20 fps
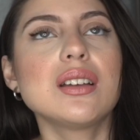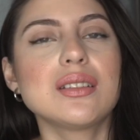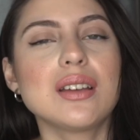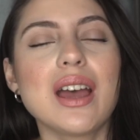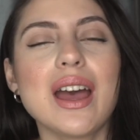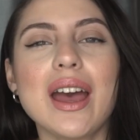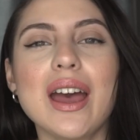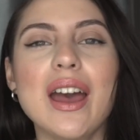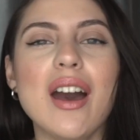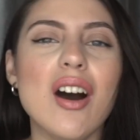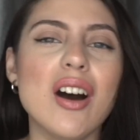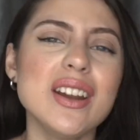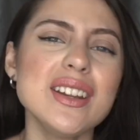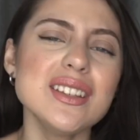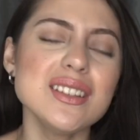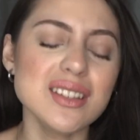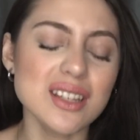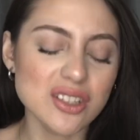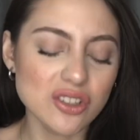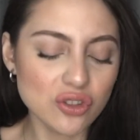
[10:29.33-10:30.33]
I
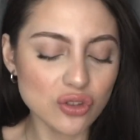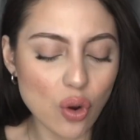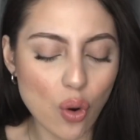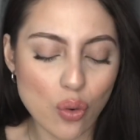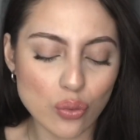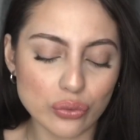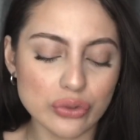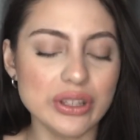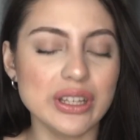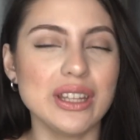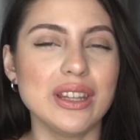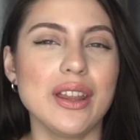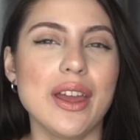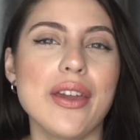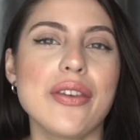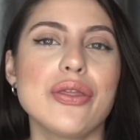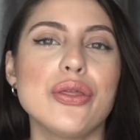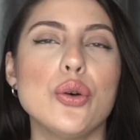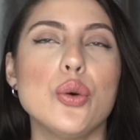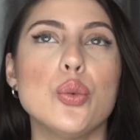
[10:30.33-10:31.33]
honestly don't really
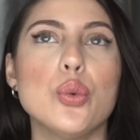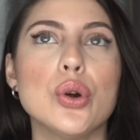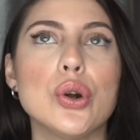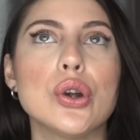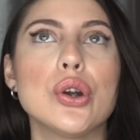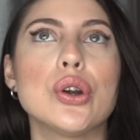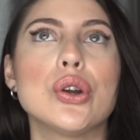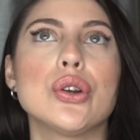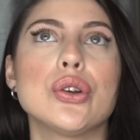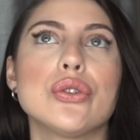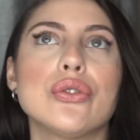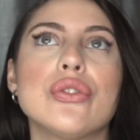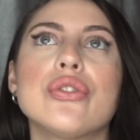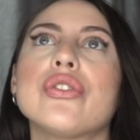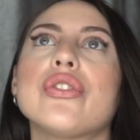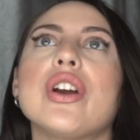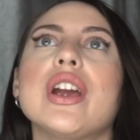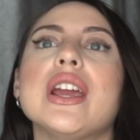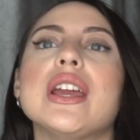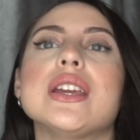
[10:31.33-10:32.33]
like the word or
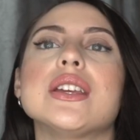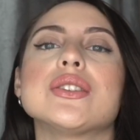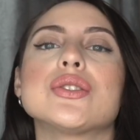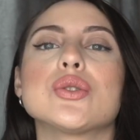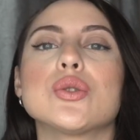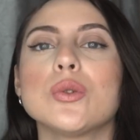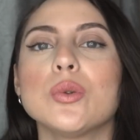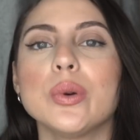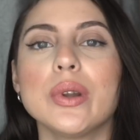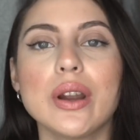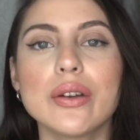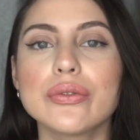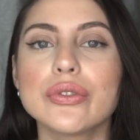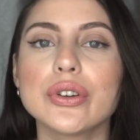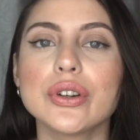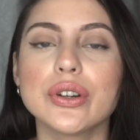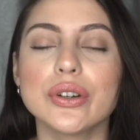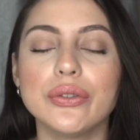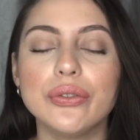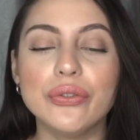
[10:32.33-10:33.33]
phrase or
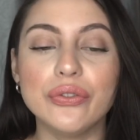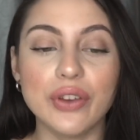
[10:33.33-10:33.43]
whatever,